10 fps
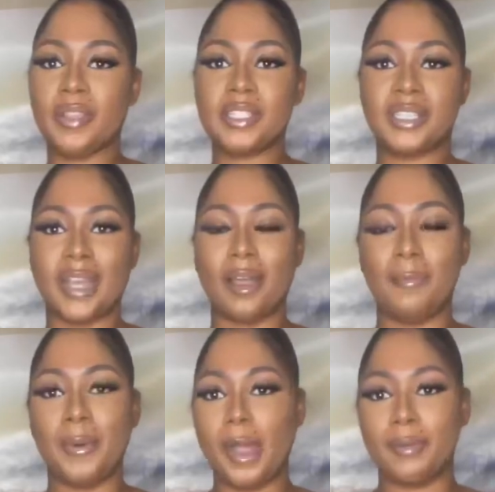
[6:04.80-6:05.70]
this to like a
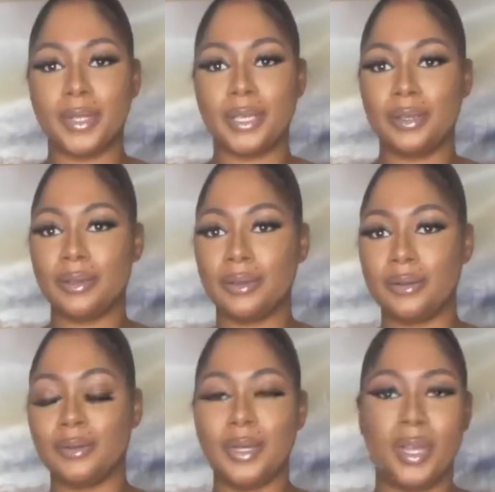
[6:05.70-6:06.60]

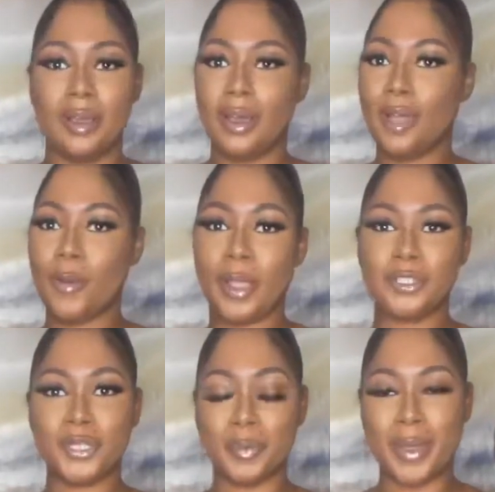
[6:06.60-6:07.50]
barbecue, a quick
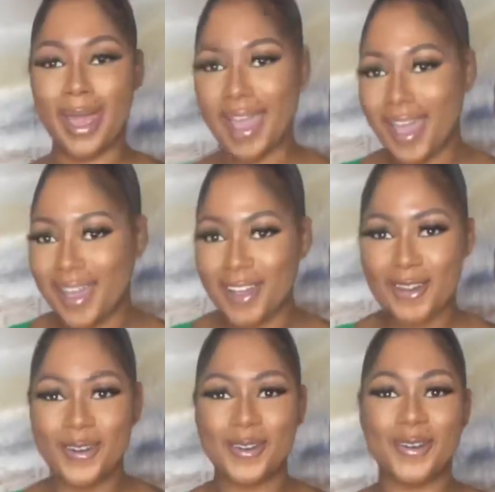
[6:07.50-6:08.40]
trip
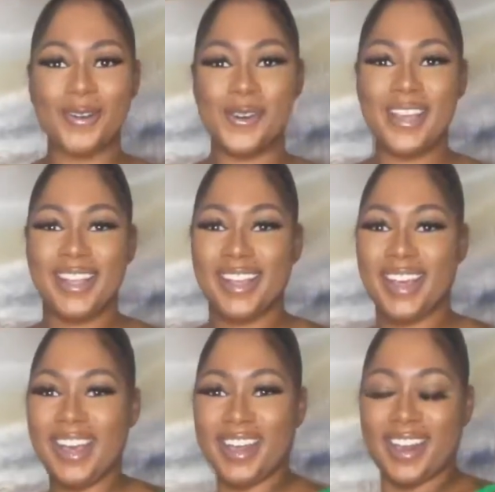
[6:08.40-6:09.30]
out,
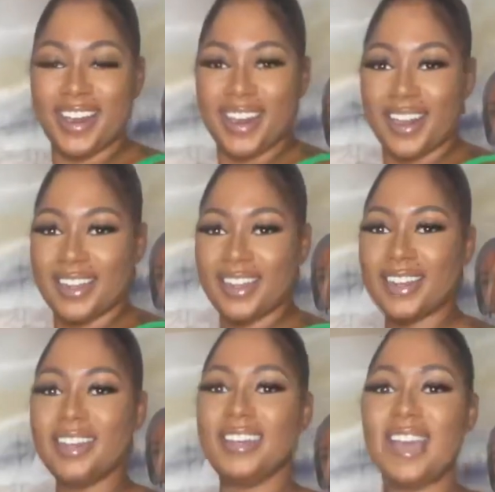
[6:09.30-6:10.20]

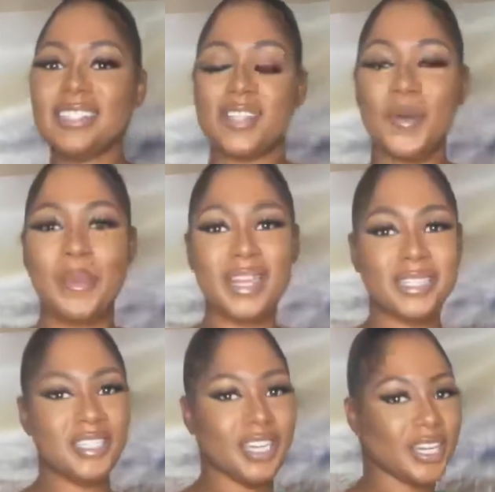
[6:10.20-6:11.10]
not so
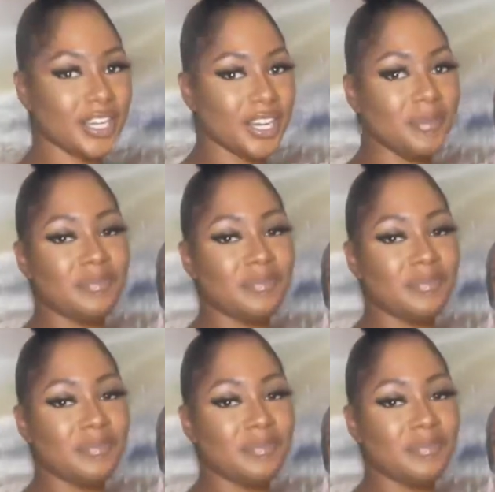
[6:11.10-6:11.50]
much dinner,